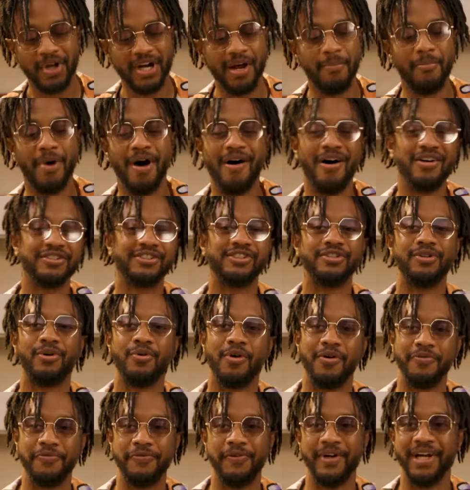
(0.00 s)
But I'm
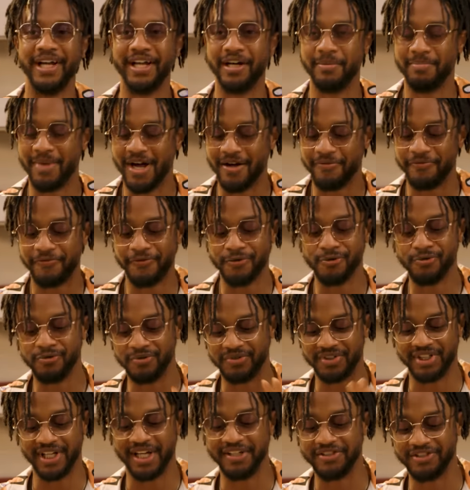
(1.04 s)
also a fan of my
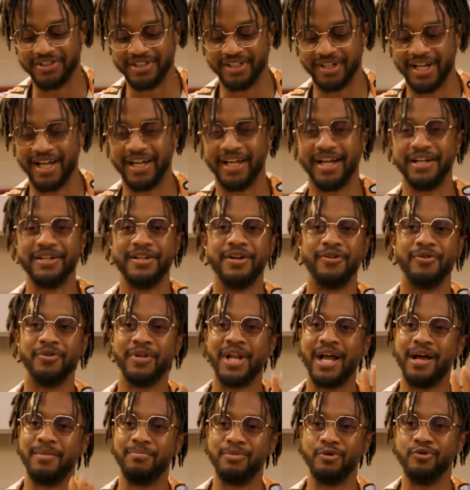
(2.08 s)
food touching. Like, I know a
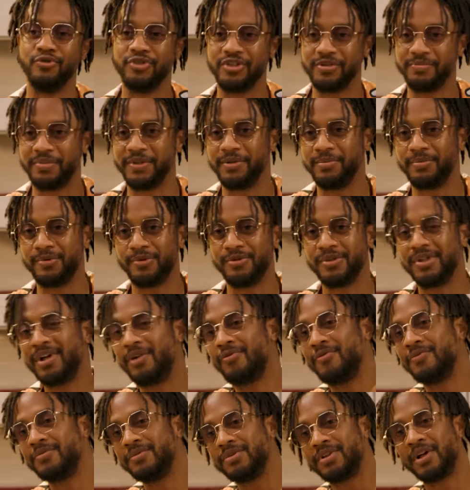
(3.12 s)
lot of bougie people
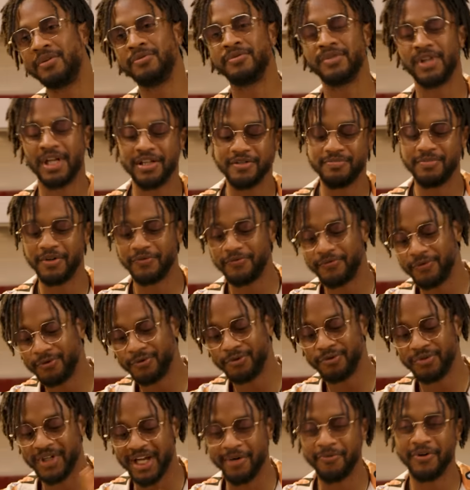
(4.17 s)
don't touch my food.